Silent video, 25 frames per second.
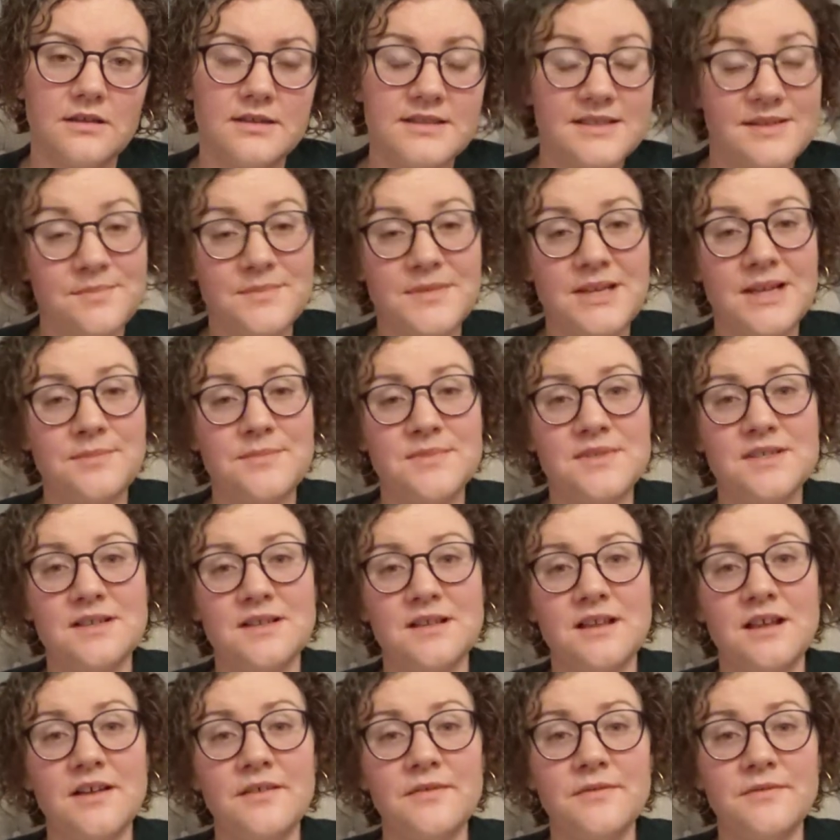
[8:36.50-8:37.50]
Sometimes
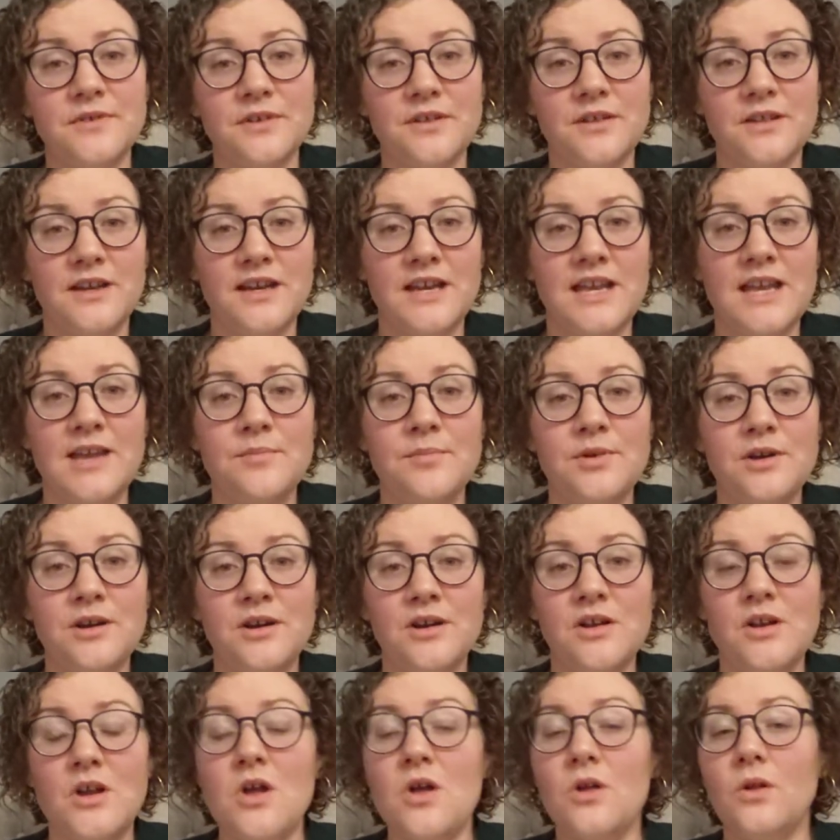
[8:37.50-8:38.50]
love for the
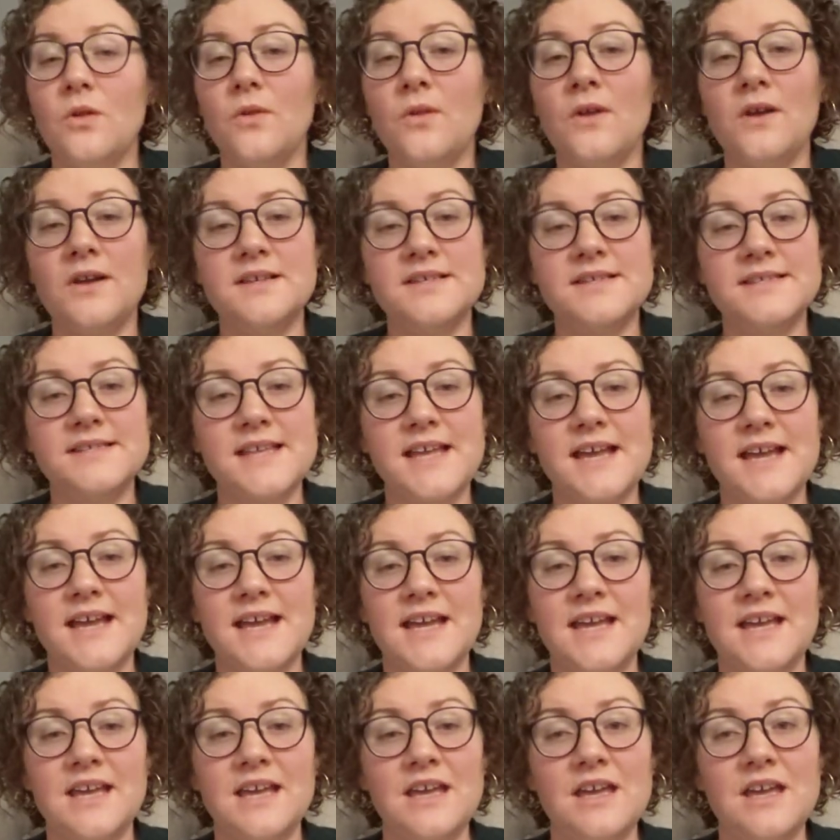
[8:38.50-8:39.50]
neighbor looks
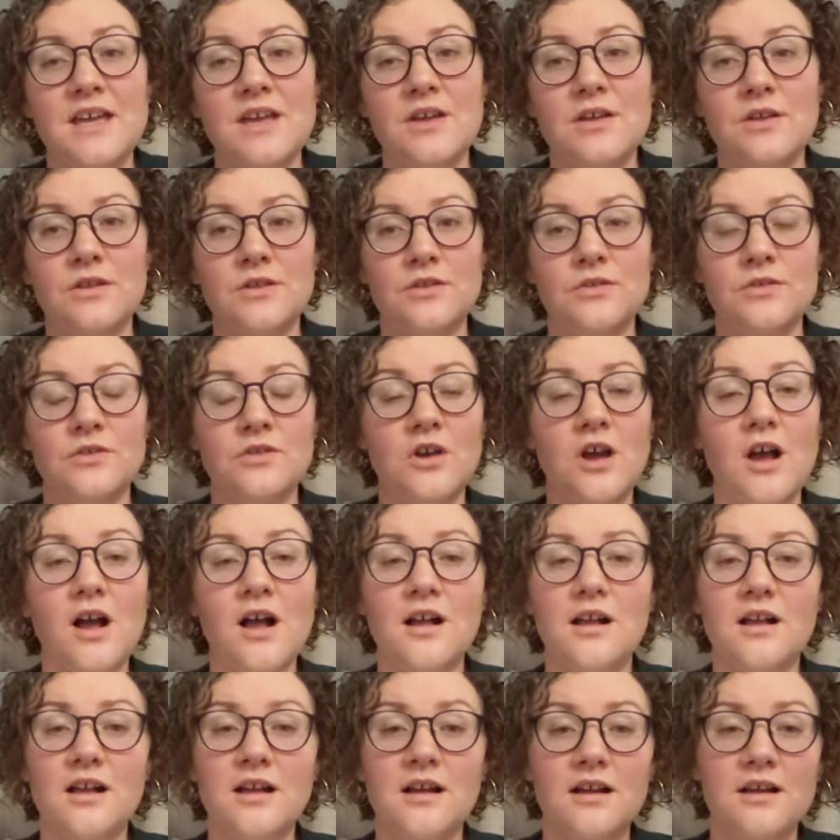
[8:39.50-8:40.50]
like
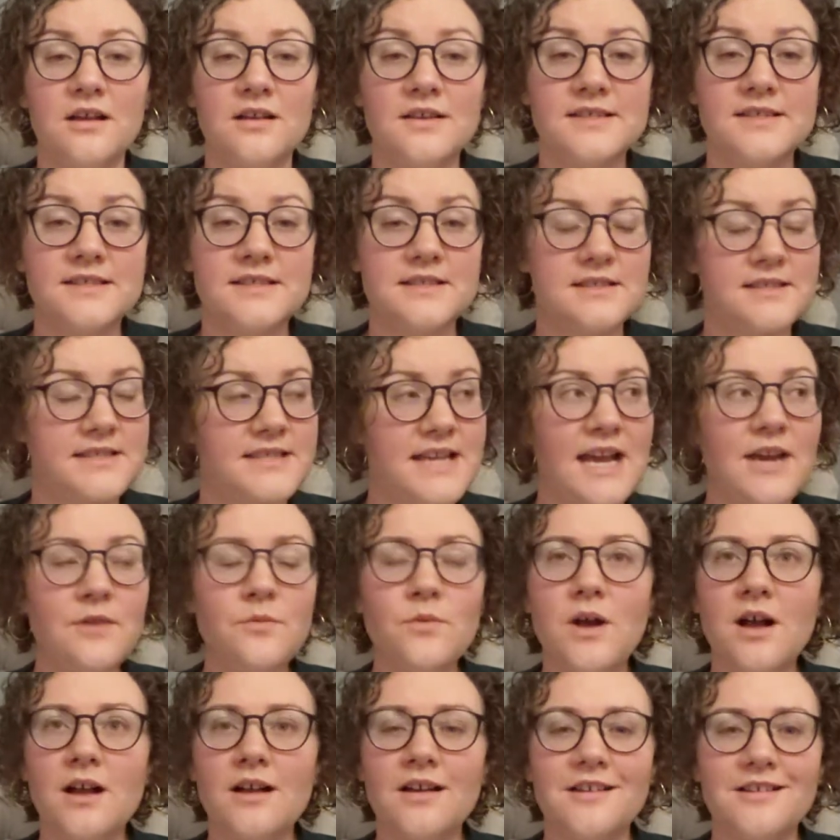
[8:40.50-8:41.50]
chalk,
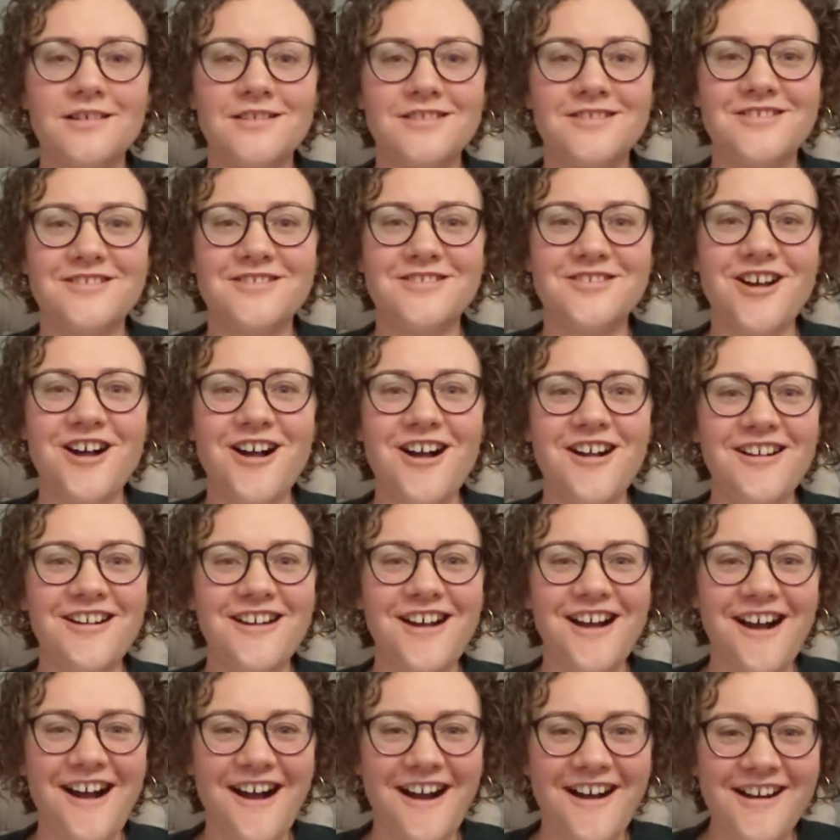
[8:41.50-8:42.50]
sidewalk
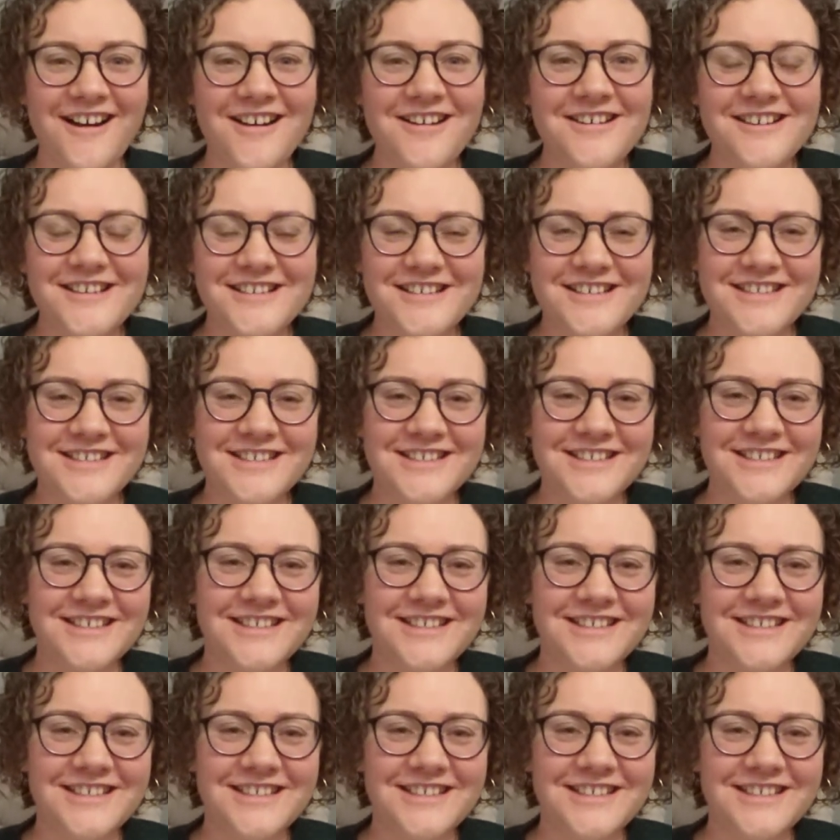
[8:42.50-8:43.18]
chalk art,